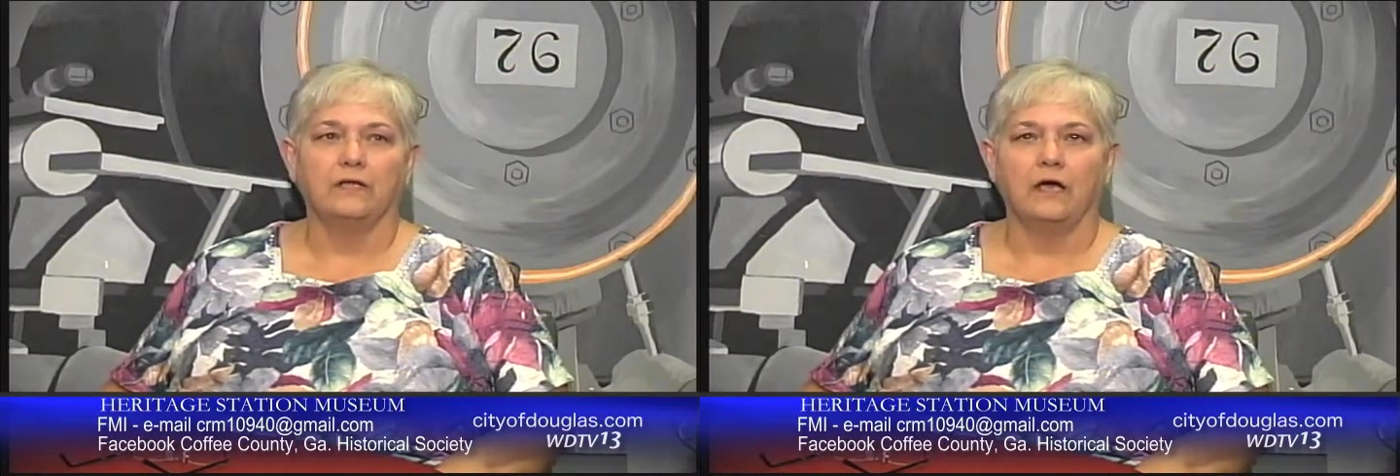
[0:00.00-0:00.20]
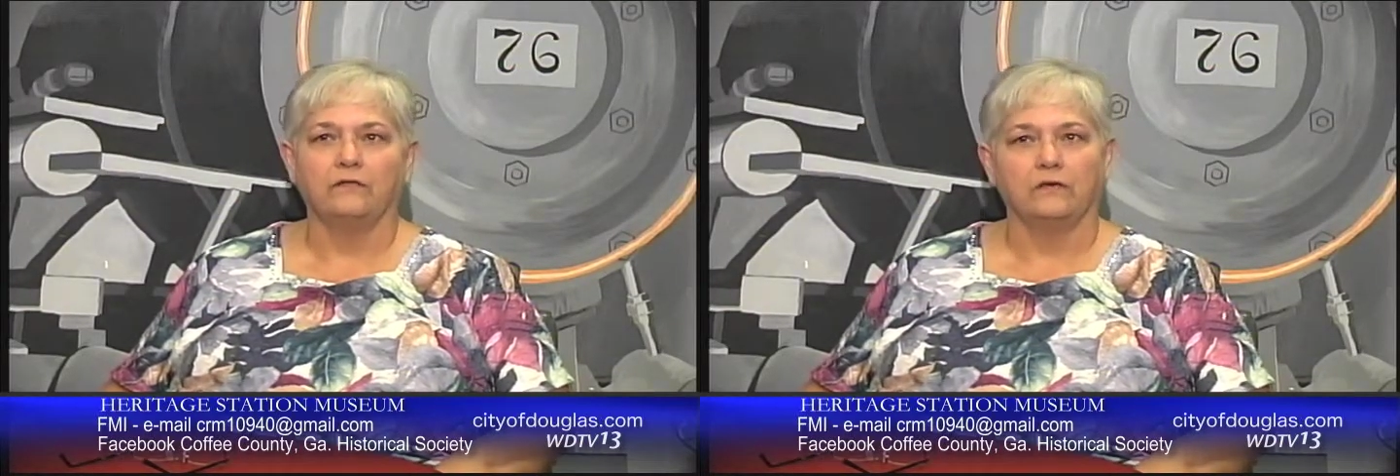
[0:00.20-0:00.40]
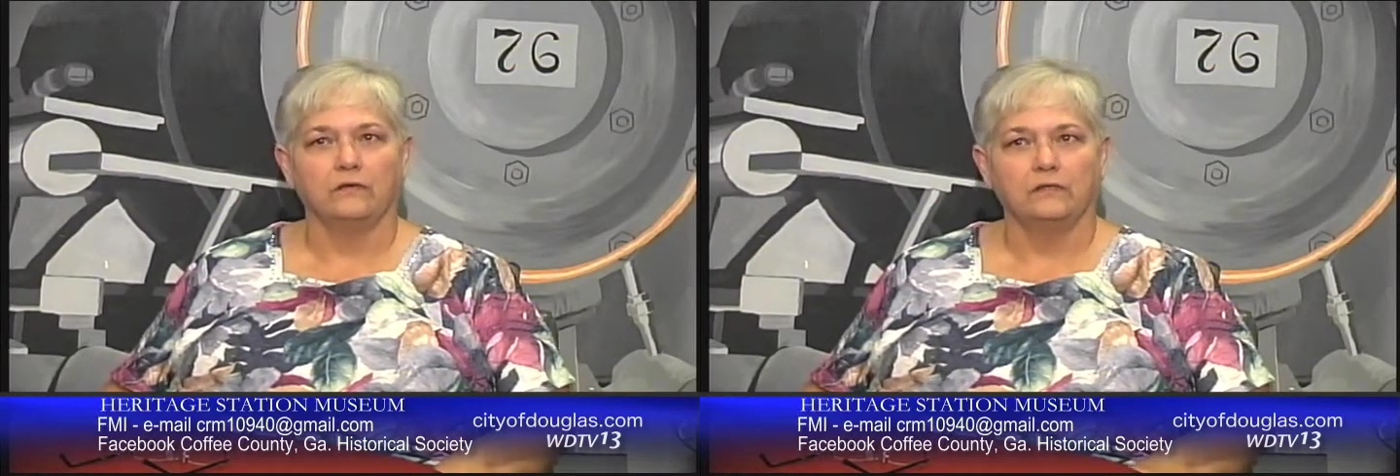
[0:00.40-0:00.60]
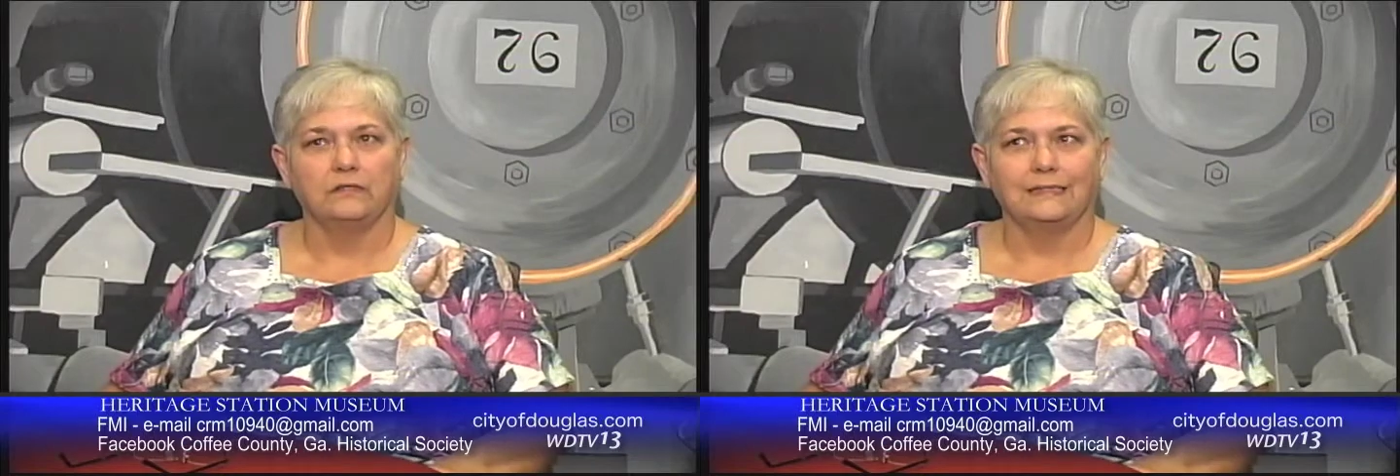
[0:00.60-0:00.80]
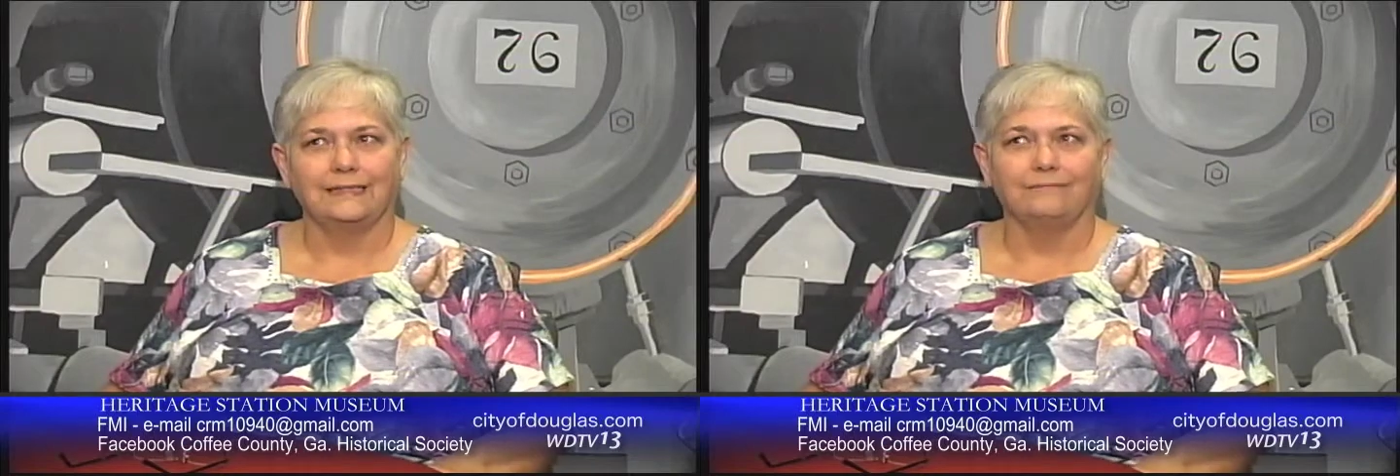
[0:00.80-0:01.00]
other
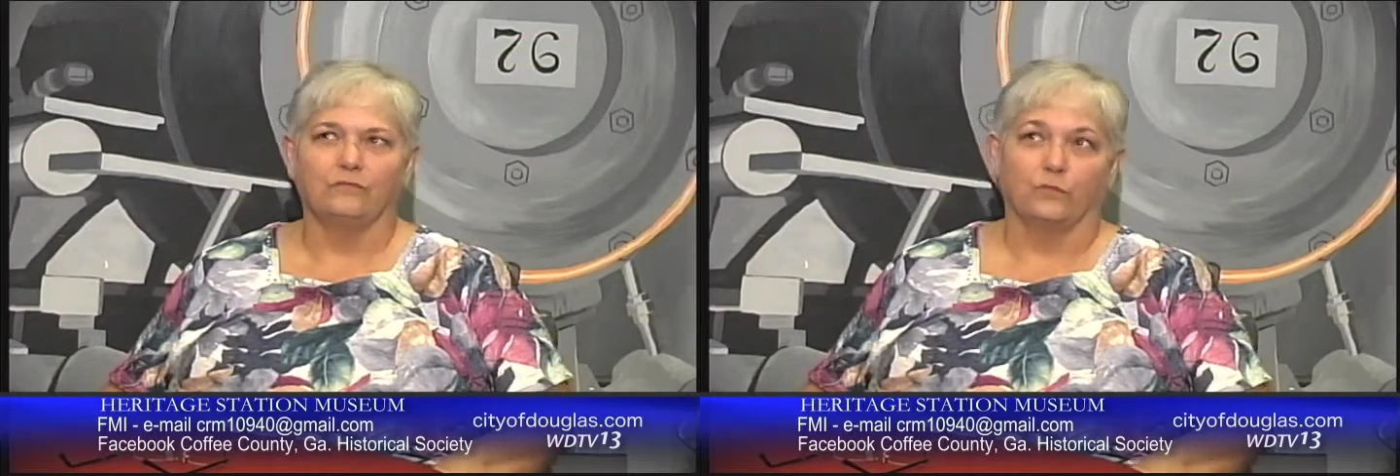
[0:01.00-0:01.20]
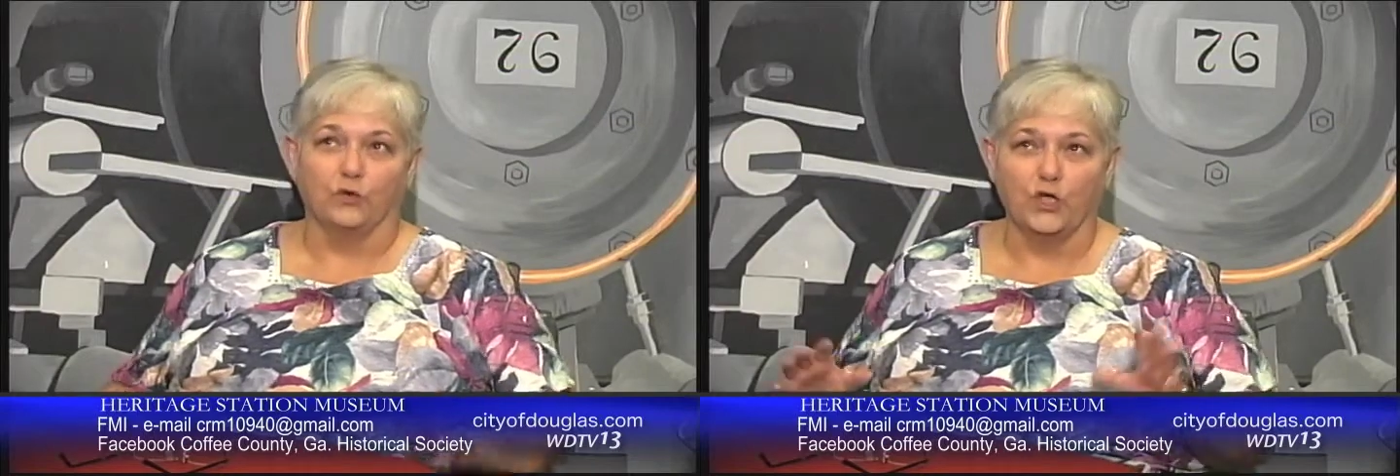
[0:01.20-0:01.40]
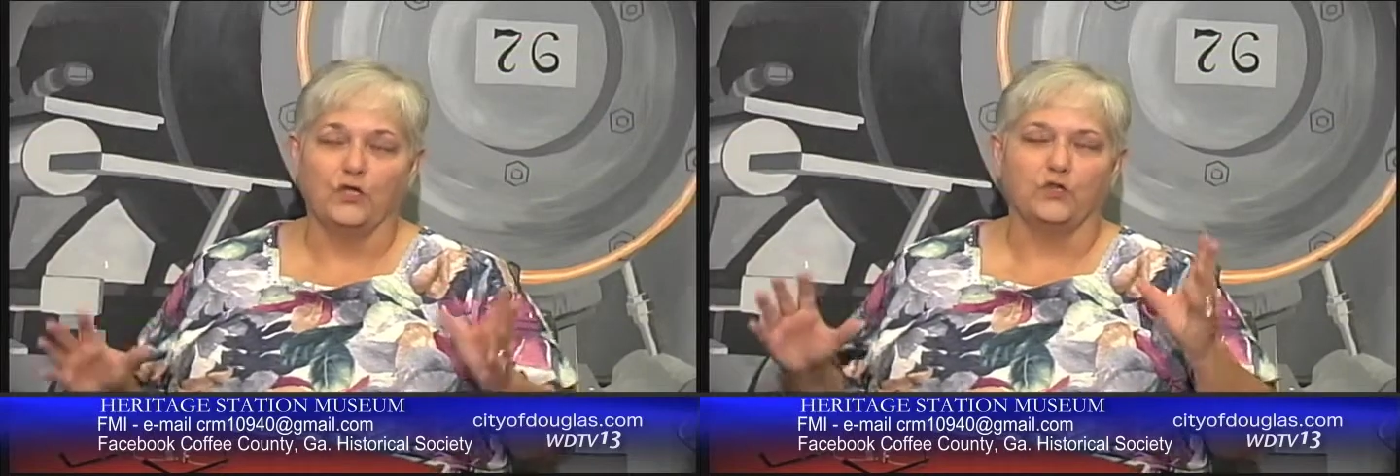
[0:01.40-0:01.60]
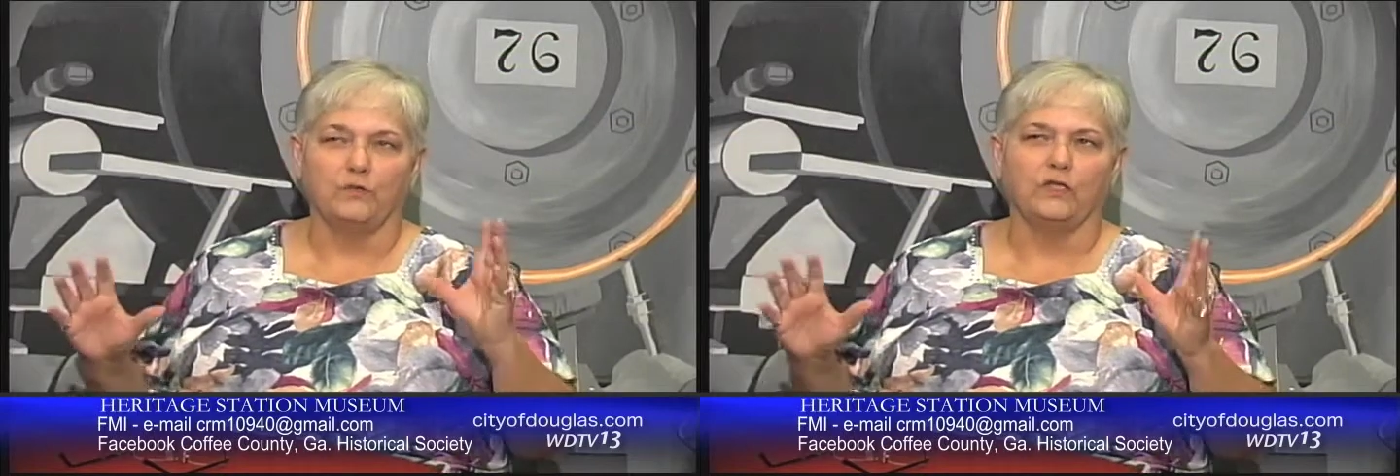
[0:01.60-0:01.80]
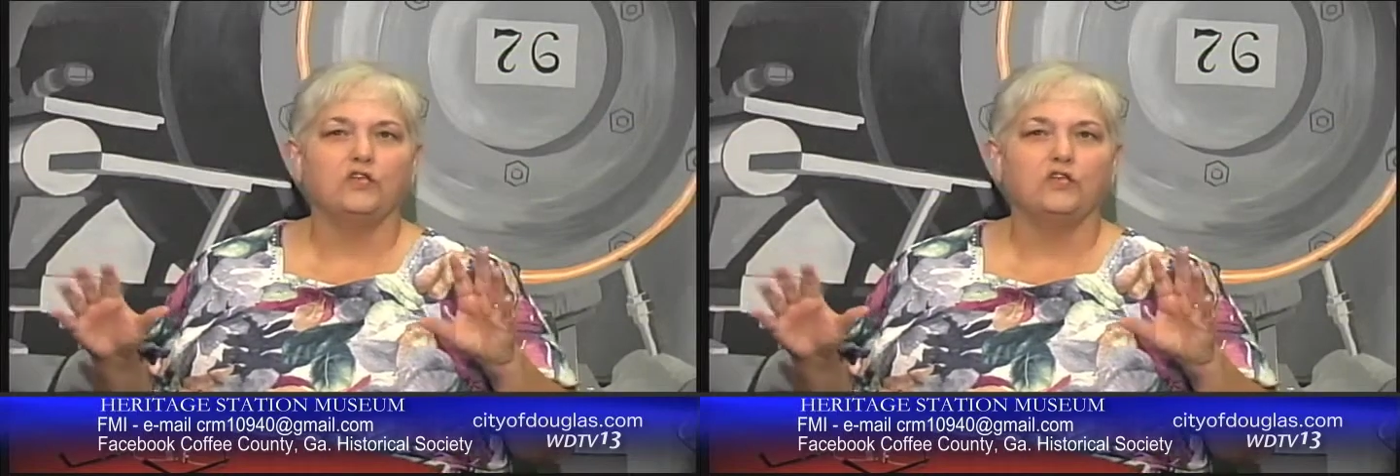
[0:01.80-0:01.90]
room.